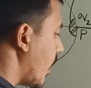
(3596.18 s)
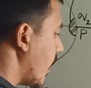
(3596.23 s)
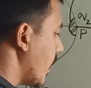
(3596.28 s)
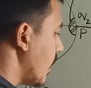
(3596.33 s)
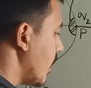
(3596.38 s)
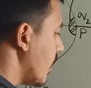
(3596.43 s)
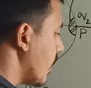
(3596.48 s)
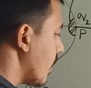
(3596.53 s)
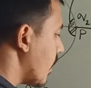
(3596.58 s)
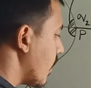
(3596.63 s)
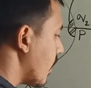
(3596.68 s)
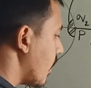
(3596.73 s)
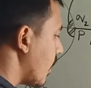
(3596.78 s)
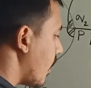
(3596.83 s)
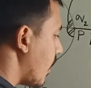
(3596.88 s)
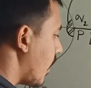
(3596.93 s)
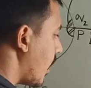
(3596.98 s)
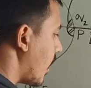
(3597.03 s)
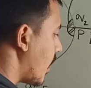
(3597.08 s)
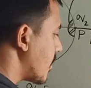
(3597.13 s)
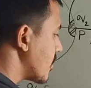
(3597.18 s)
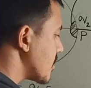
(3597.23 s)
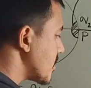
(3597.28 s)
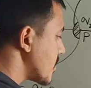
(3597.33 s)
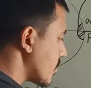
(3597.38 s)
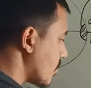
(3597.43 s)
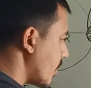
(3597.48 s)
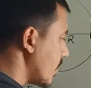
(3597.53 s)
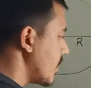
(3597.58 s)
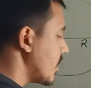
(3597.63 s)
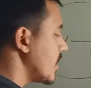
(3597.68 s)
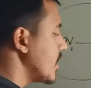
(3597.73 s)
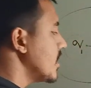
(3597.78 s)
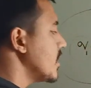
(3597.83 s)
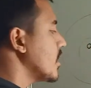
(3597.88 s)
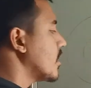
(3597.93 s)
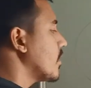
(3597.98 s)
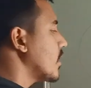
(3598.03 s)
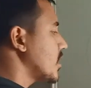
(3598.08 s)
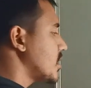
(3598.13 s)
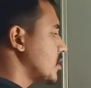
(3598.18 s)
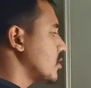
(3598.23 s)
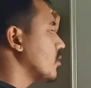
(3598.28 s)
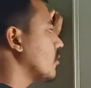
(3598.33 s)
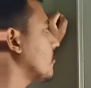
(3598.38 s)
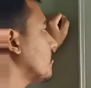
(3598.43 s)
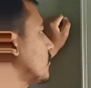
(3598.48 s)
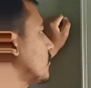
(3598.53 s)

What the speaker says: pi r square integration